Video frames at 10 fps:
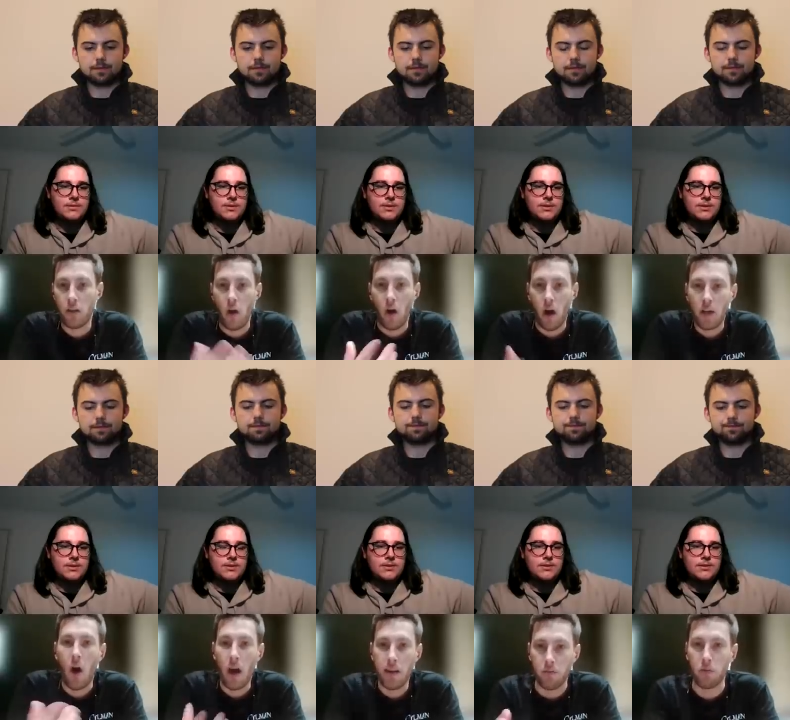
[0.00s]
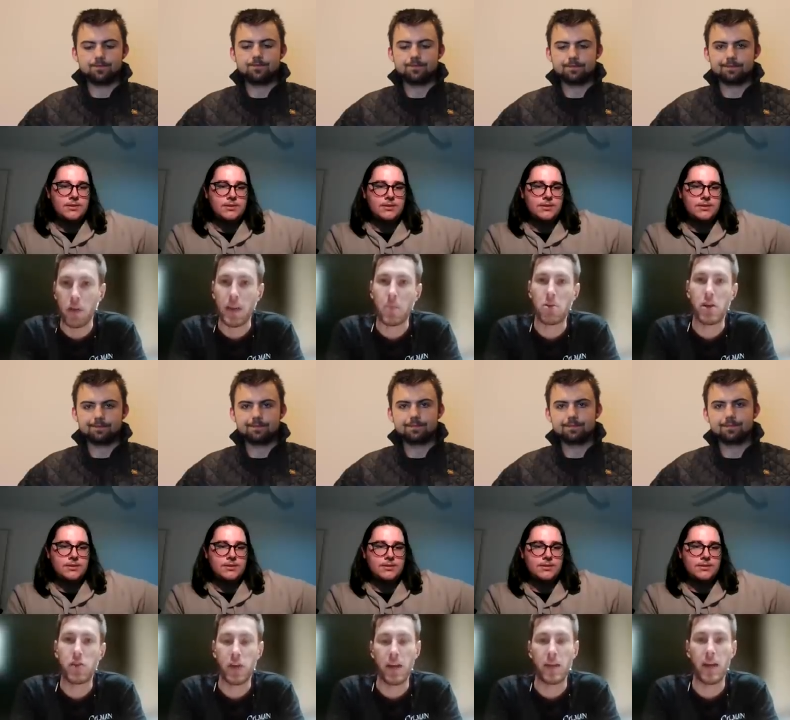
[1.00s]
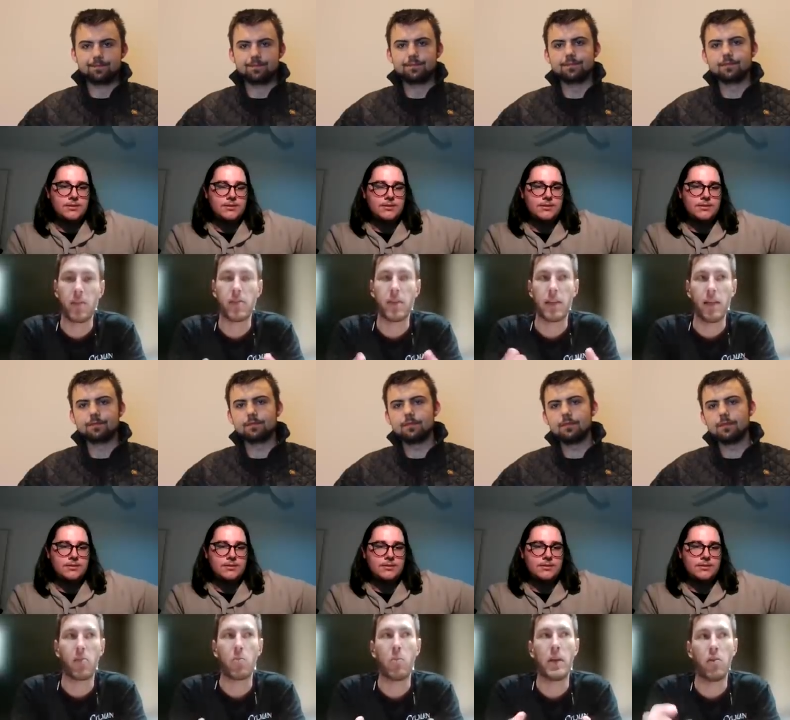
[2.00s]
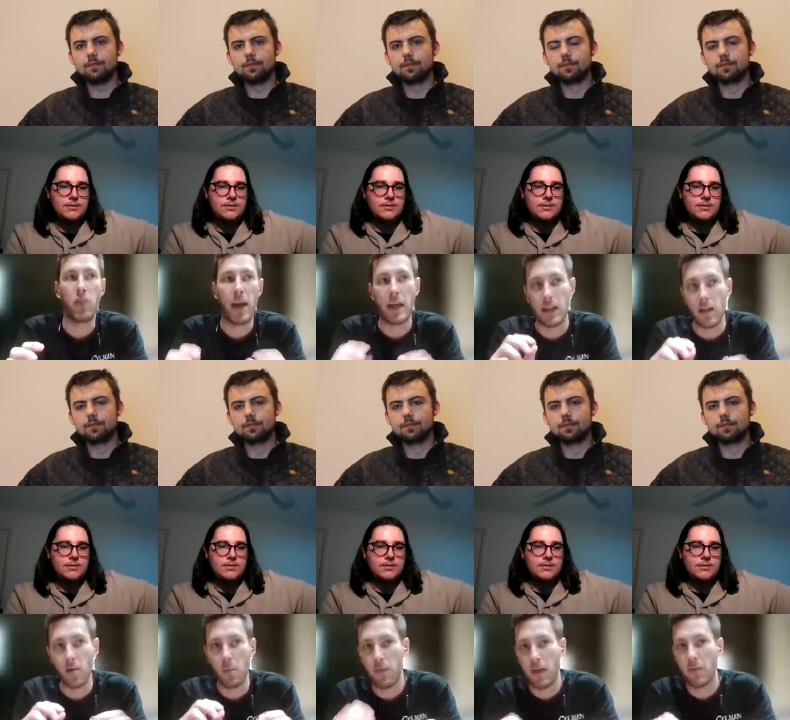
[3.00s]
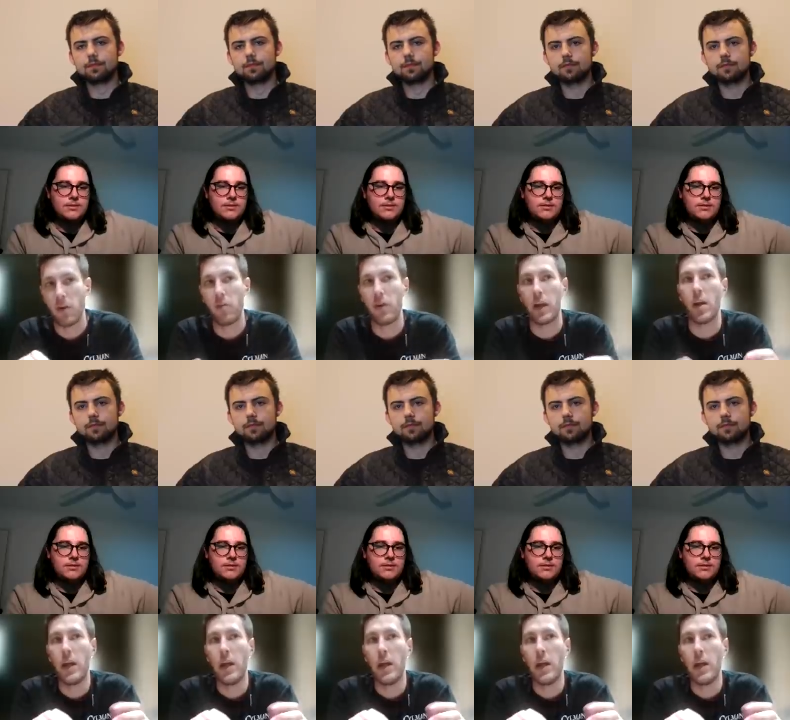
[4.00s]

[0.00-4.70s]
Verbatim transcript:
Speaker 1: I kind of really appreciate these lists where you take a little bit of everything